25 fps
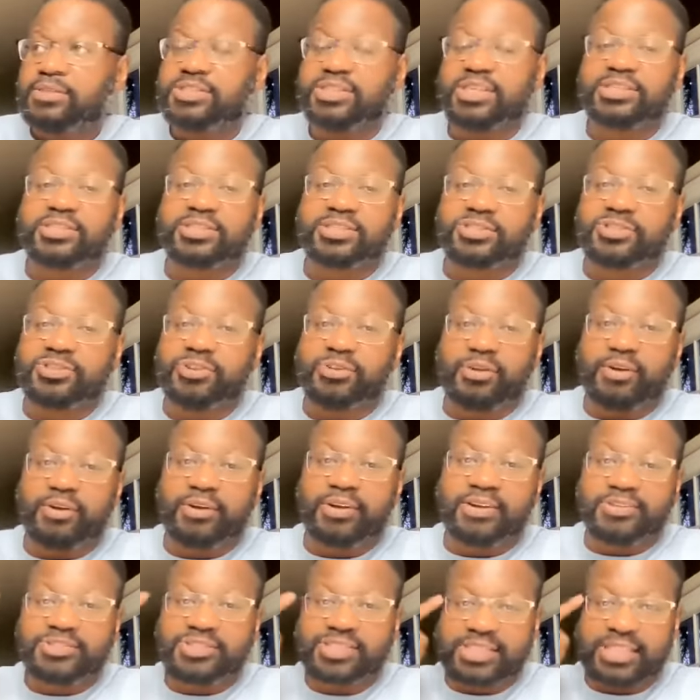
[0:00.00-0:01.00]
Jesus, you
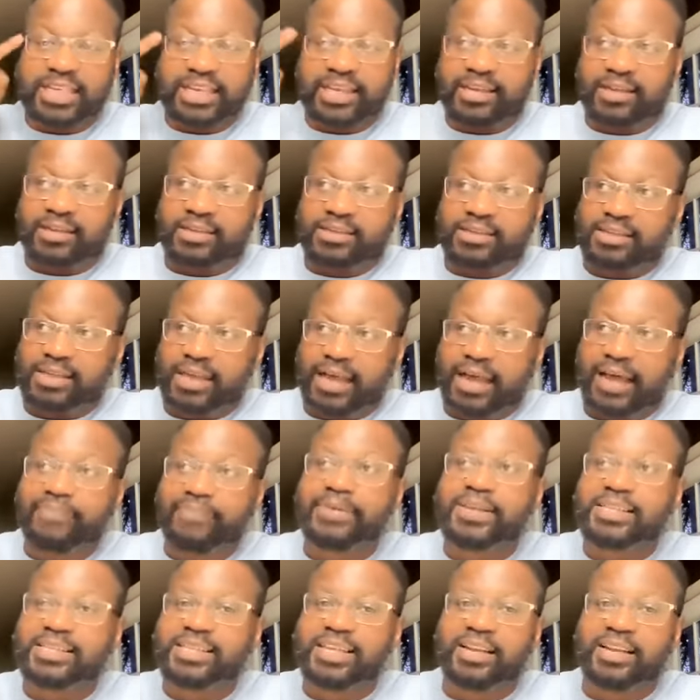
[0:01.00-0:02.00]
don't understand.
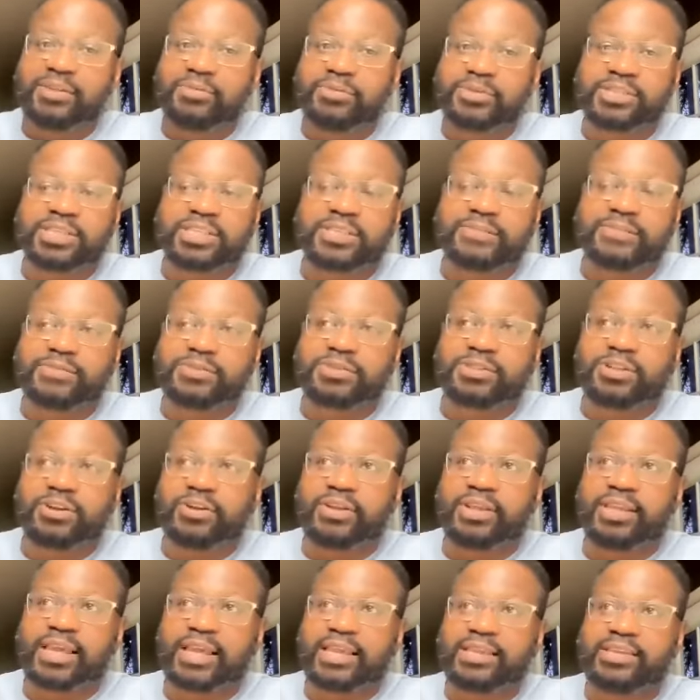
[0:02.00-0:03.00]
I've been dealing with this for
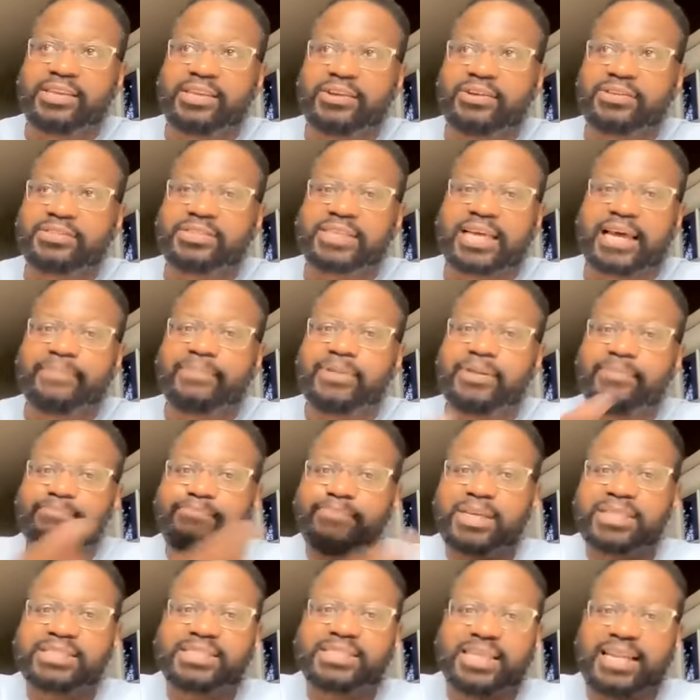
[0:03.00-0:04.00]
38 years. I've
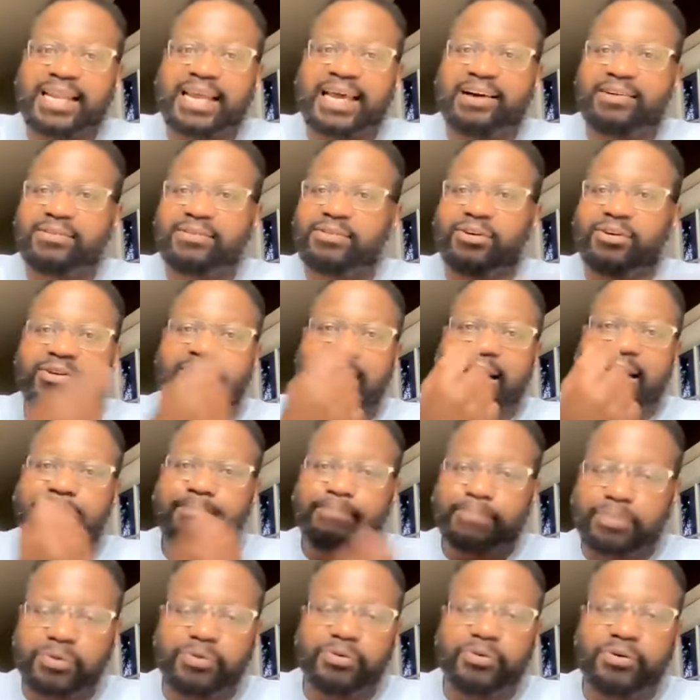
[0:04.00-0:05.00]
been missing out on
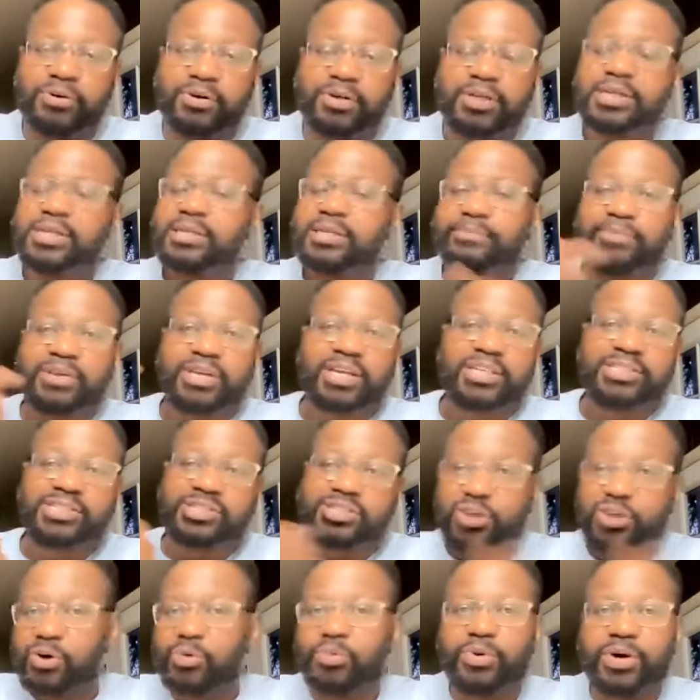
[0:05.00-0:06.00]
that pool because
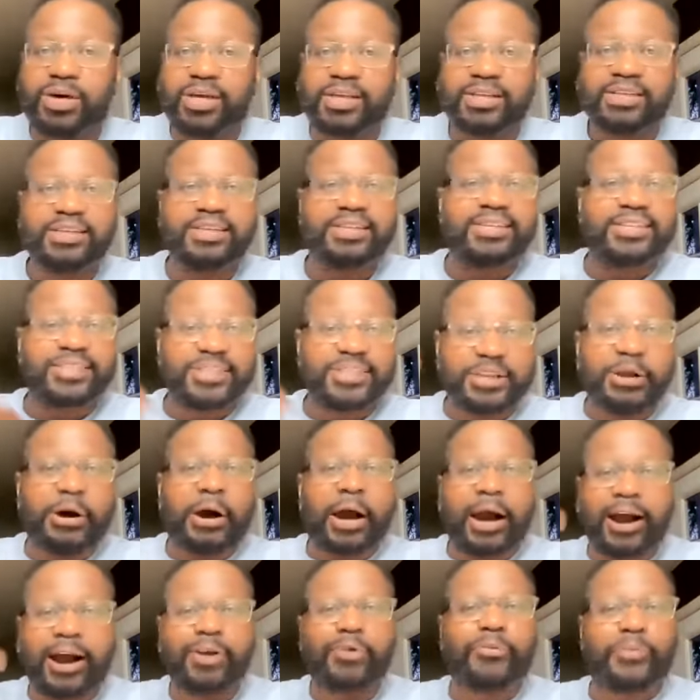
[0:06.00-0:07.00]
no one, you
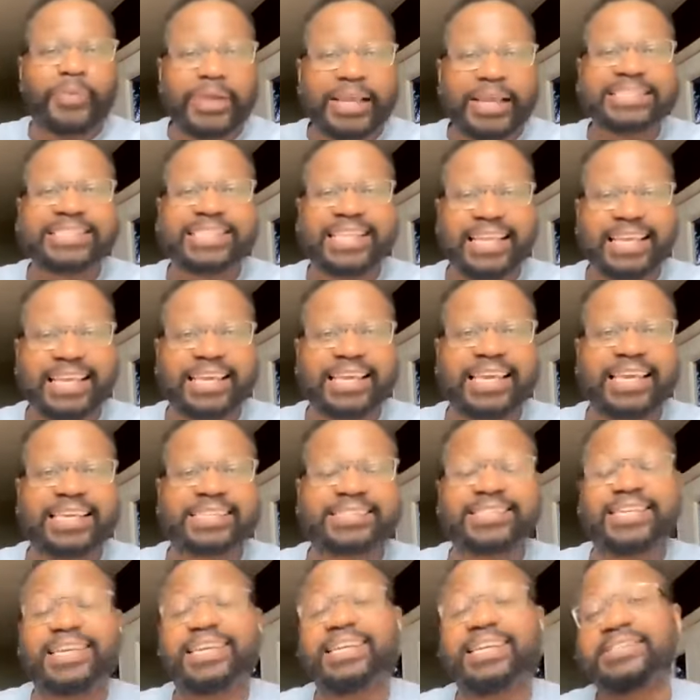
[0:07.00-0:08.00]
know, our reasoning
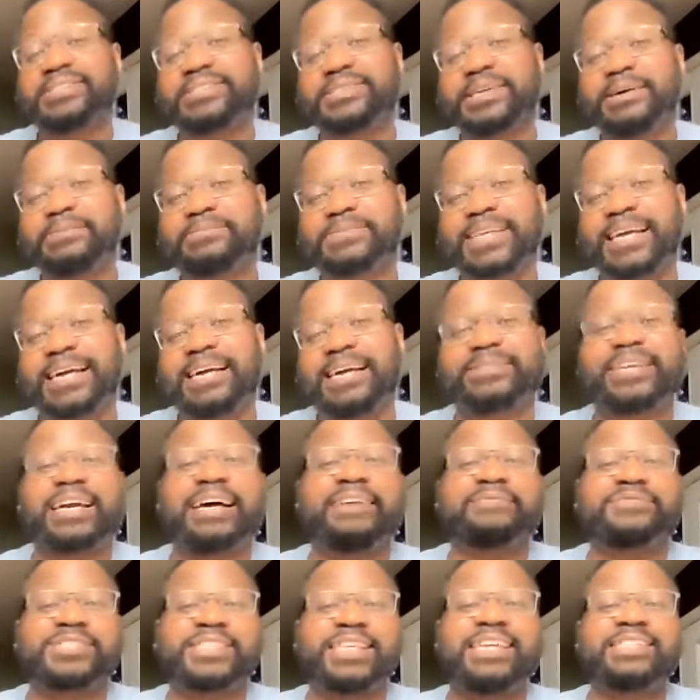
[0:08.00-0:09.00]
kicks in. And sometimes
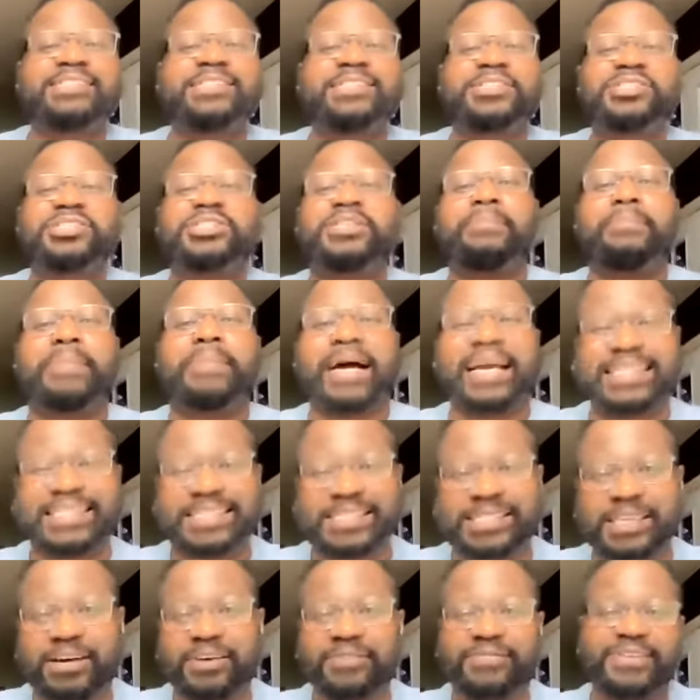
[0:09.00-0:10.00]
I've said this to
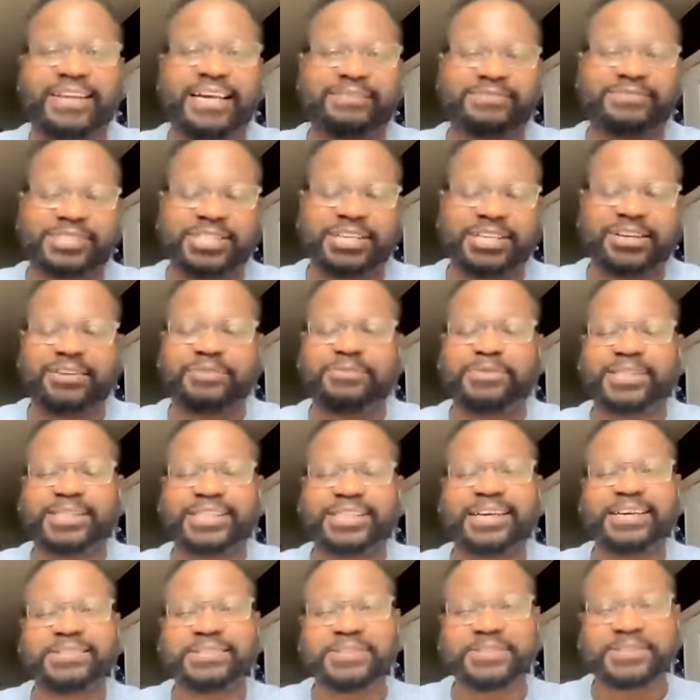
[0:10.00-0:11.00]
myself, I've shared it with
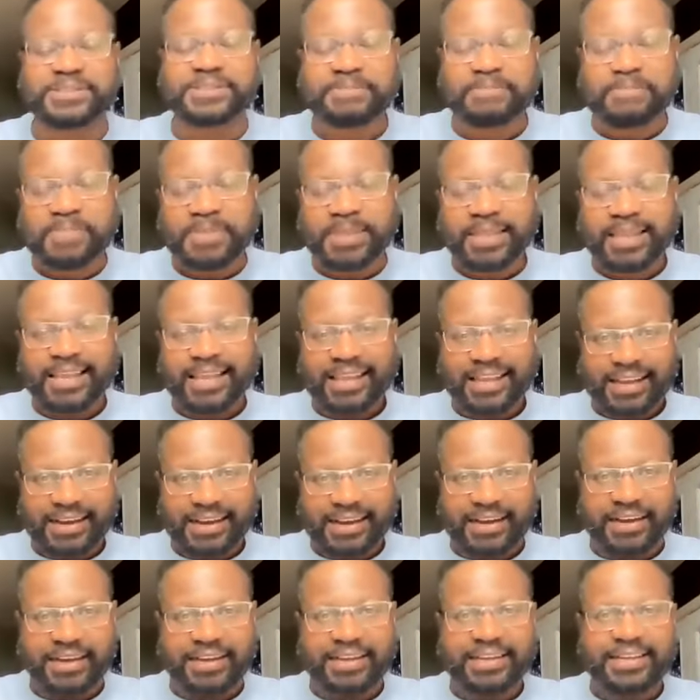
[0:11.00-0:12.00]
others.
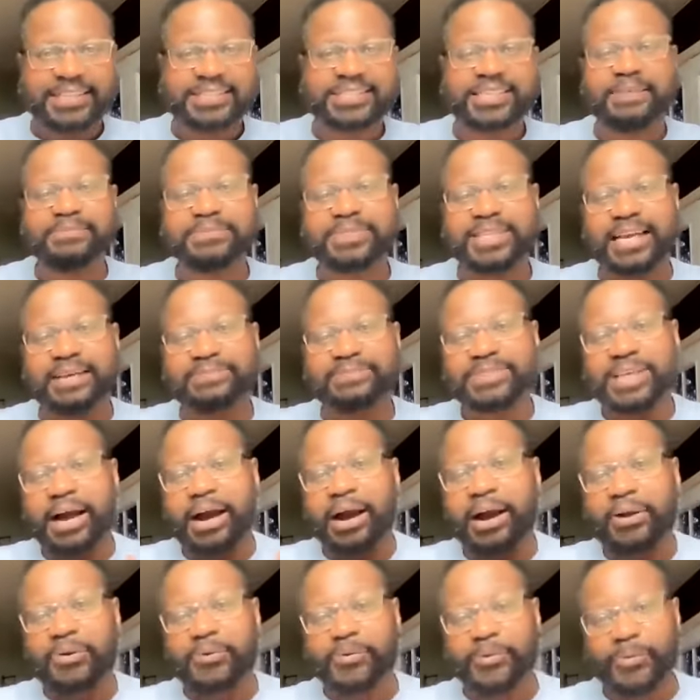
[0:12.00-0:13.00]
Uh, sometimes
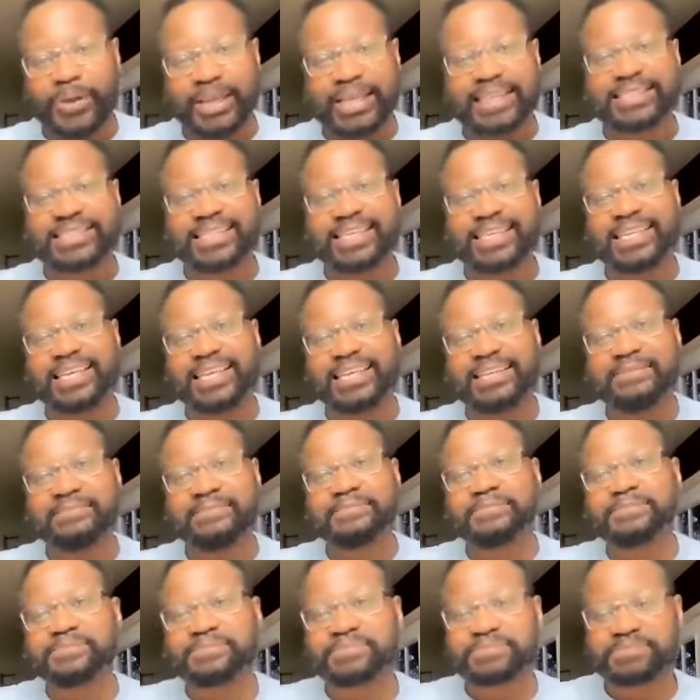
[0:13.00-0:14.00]
our
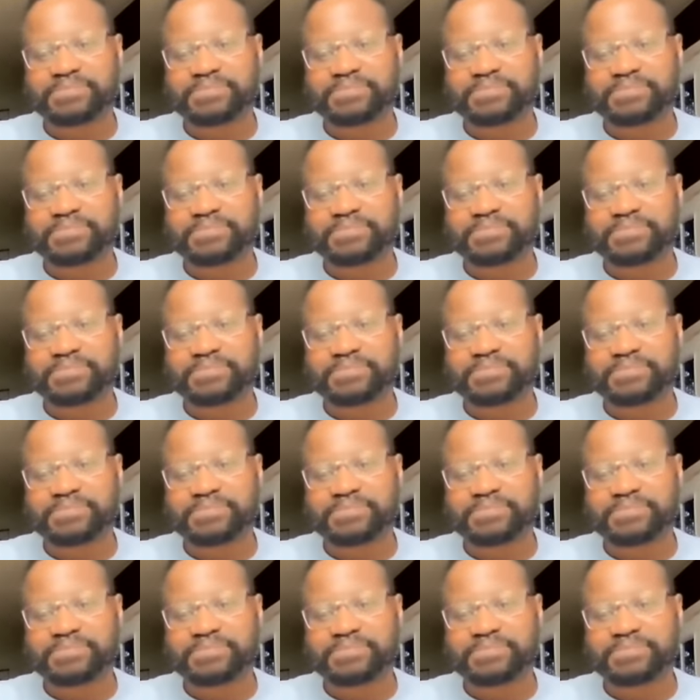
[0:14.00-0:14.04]
reasoning